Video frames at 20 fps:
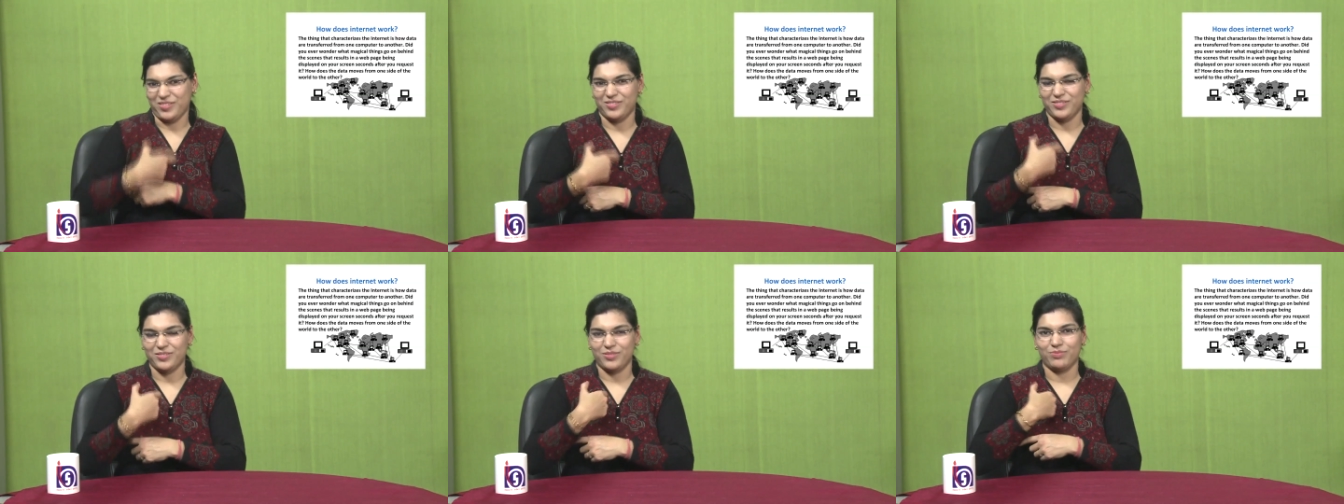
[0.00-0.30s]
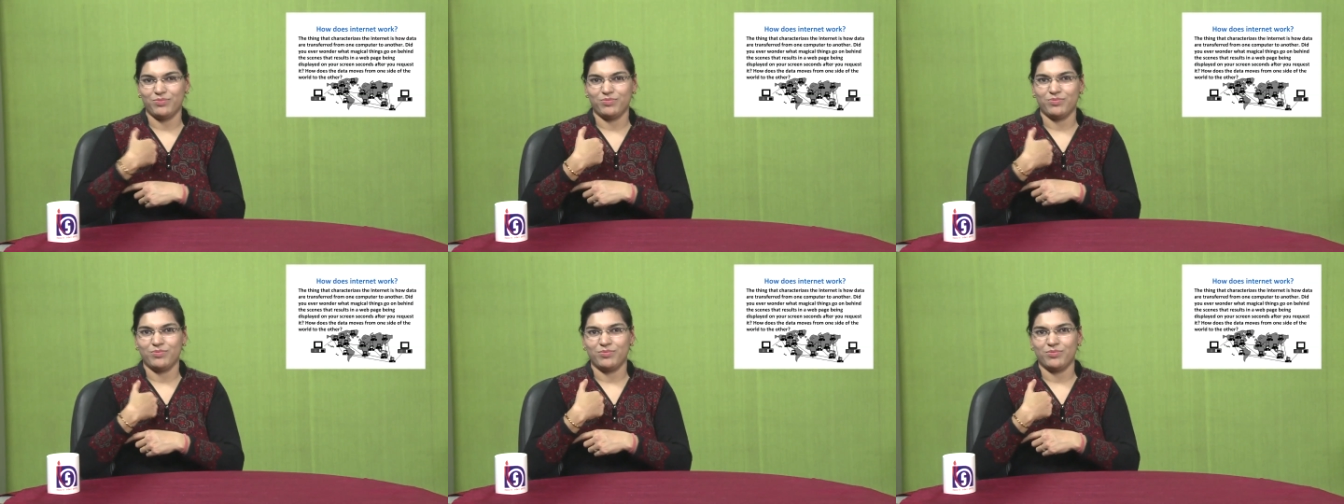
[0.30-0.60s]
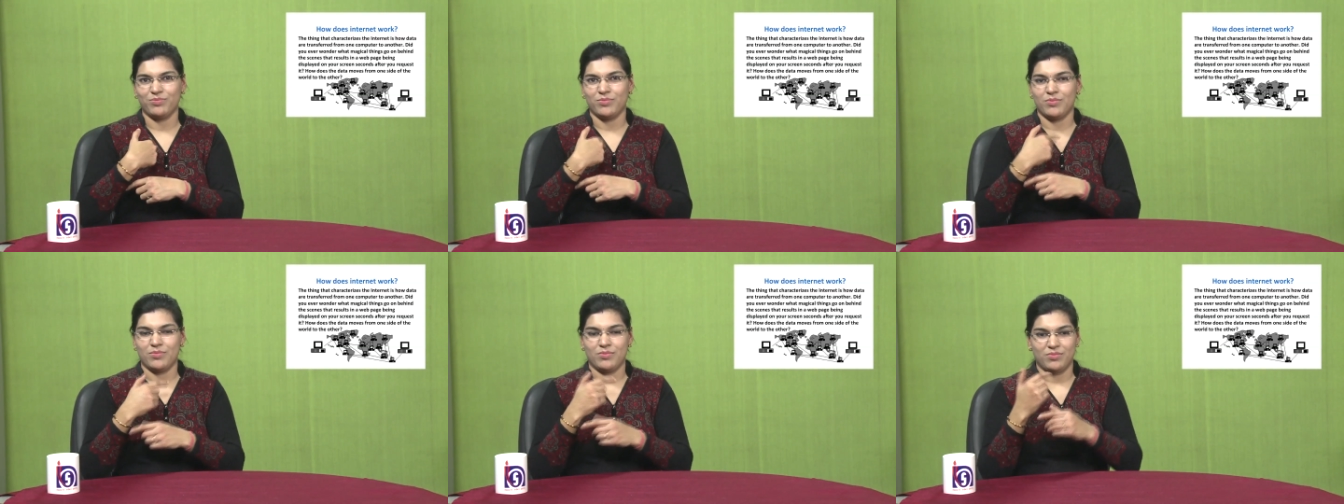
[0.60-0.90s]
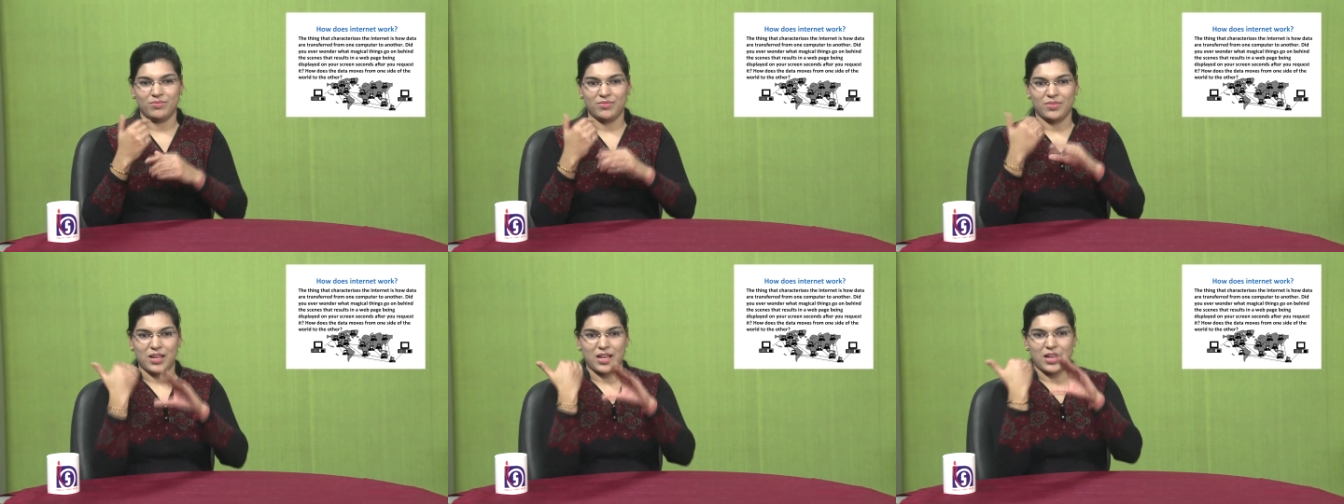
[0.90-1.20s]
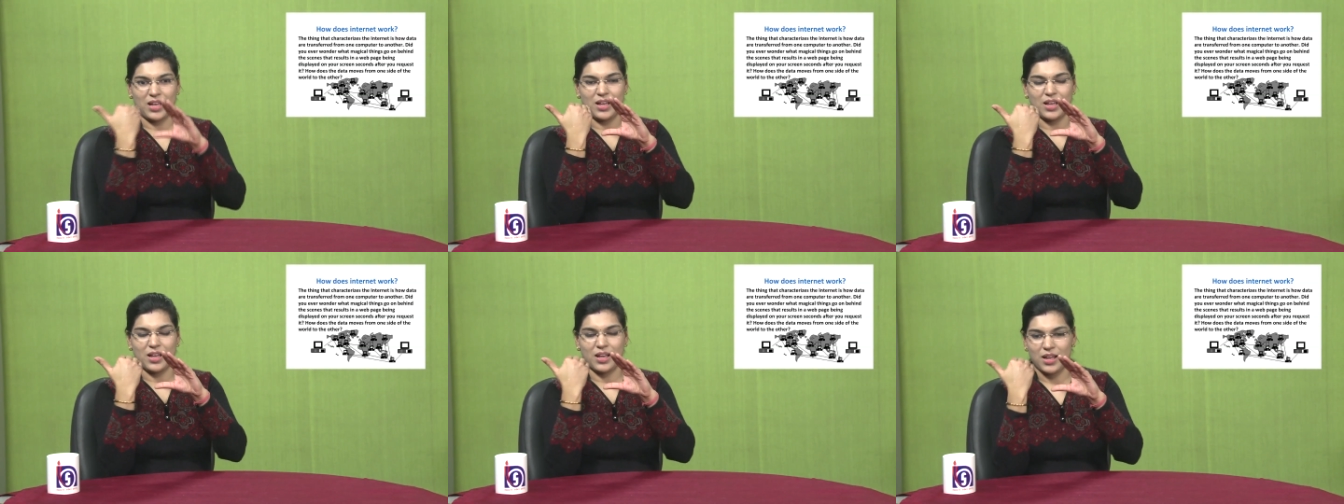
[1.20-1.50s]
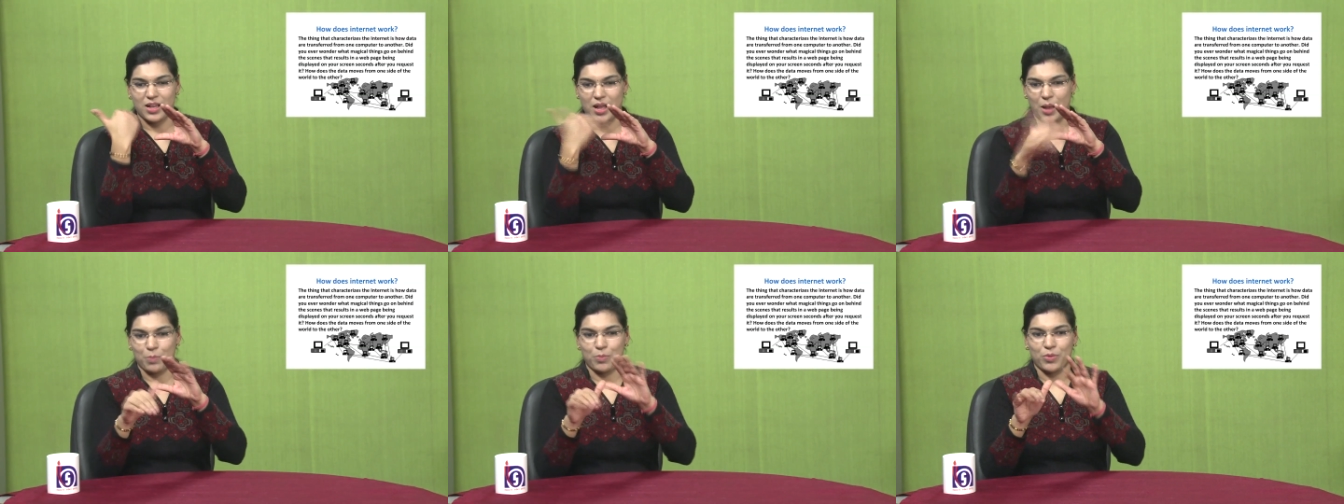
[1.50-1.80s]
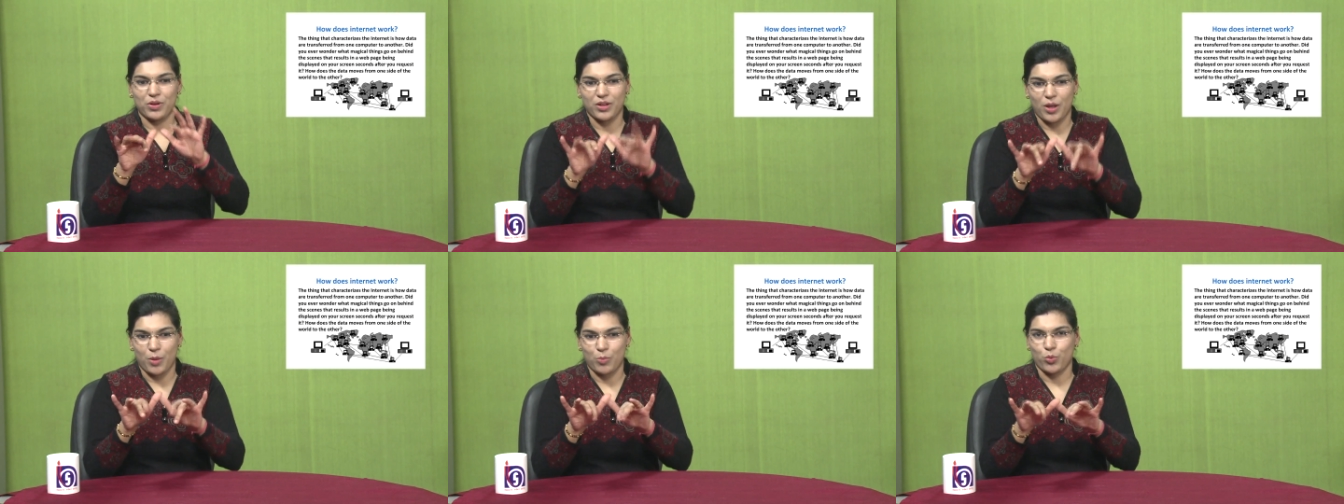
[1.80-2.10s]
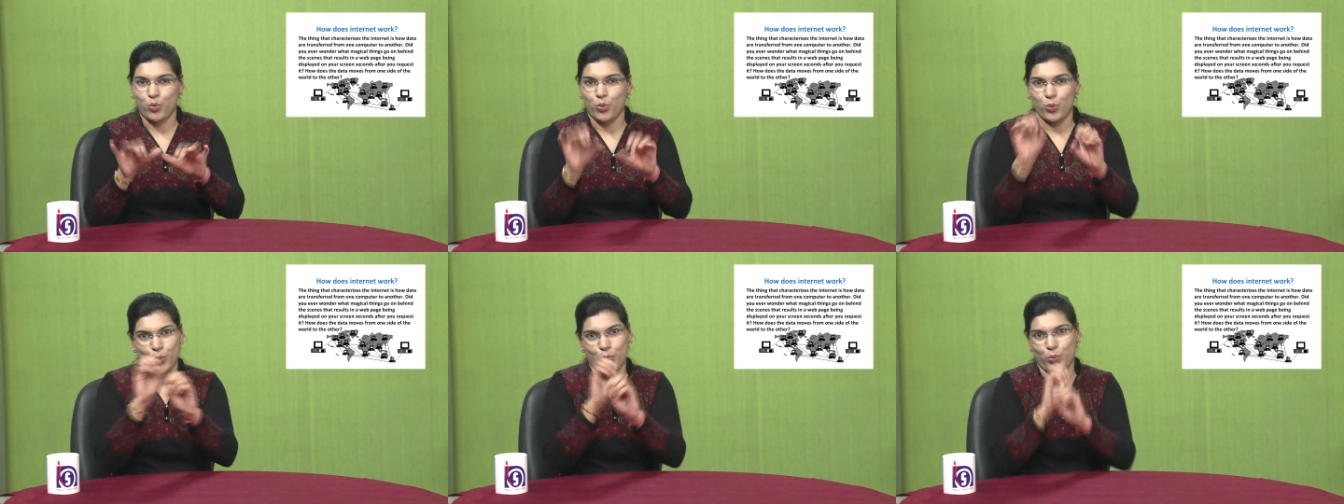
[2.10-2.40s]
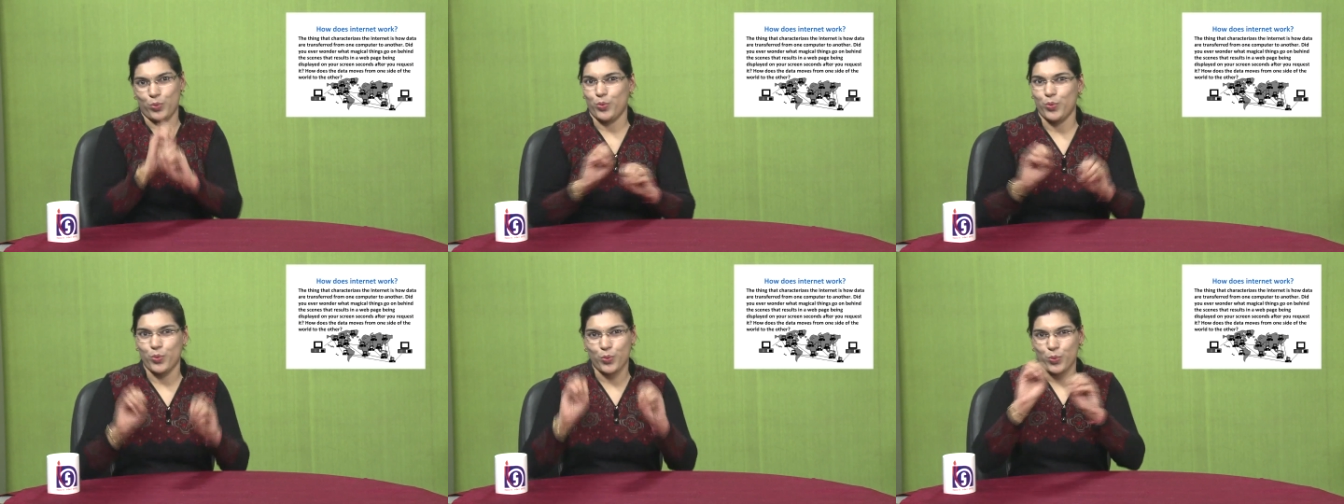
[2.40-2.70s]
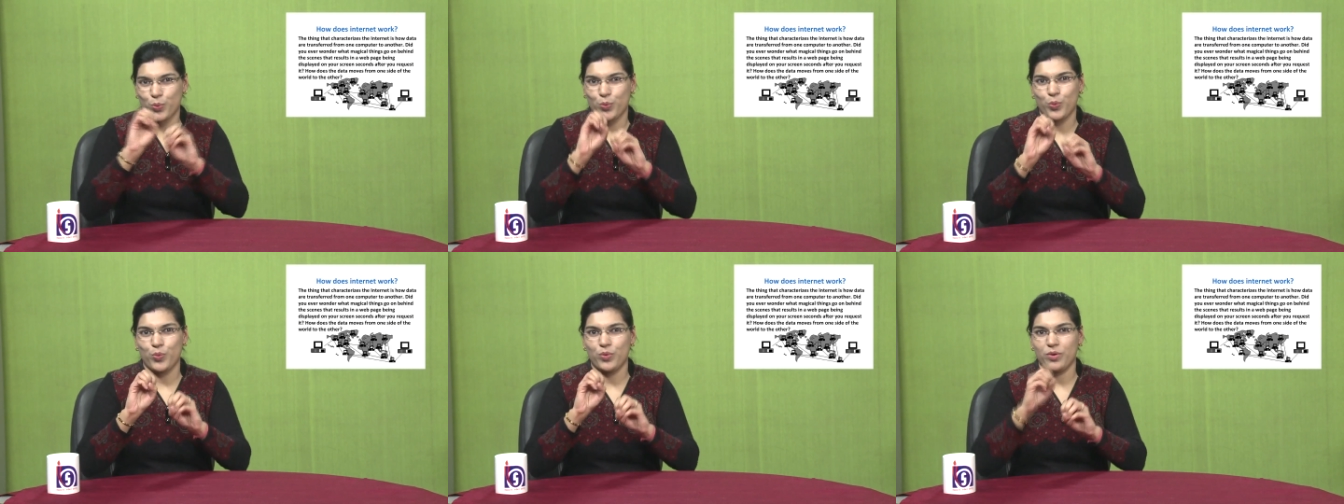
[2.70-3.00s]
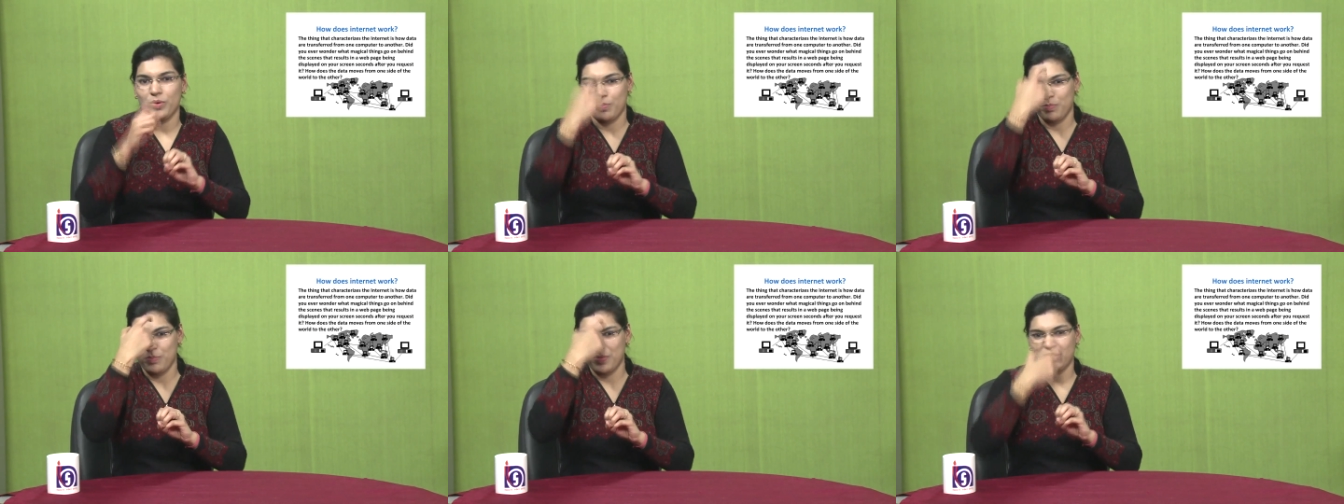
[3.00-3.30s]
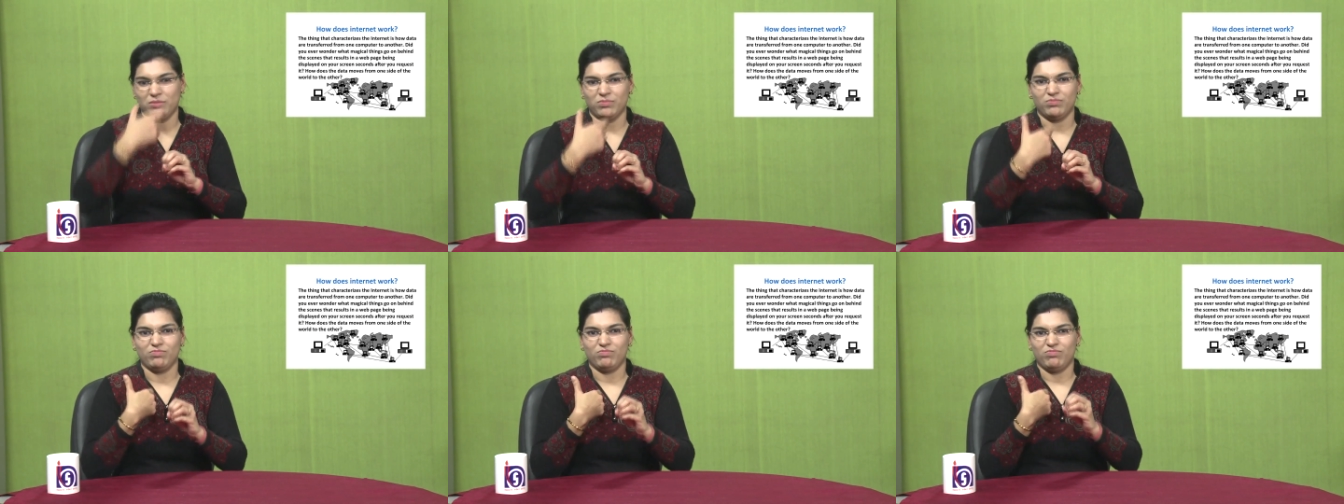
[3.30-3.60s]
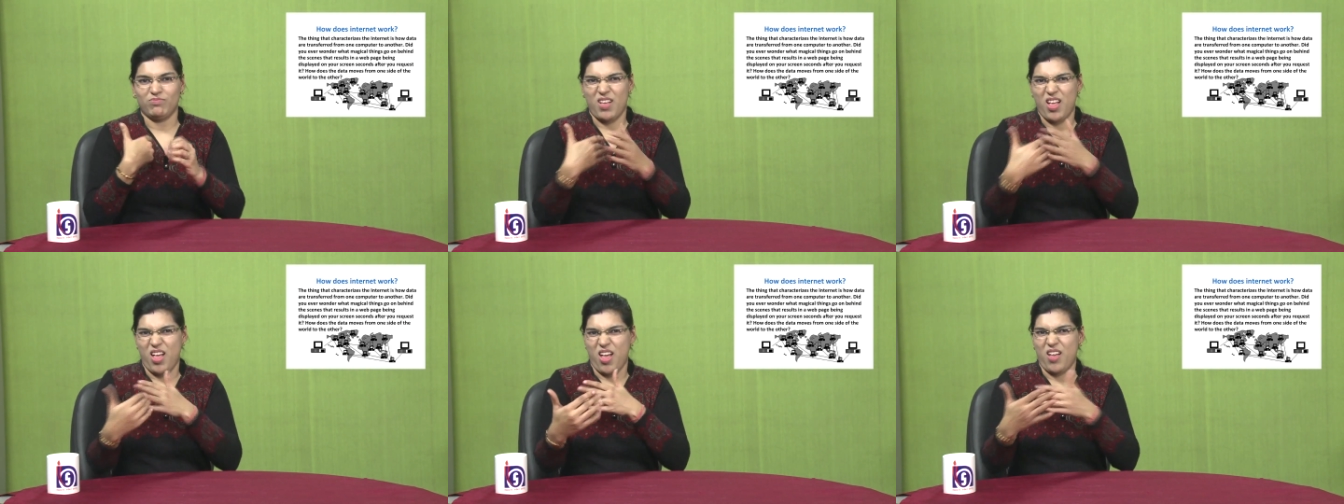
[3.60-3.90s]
the scenes that results in web page being displayed on your screen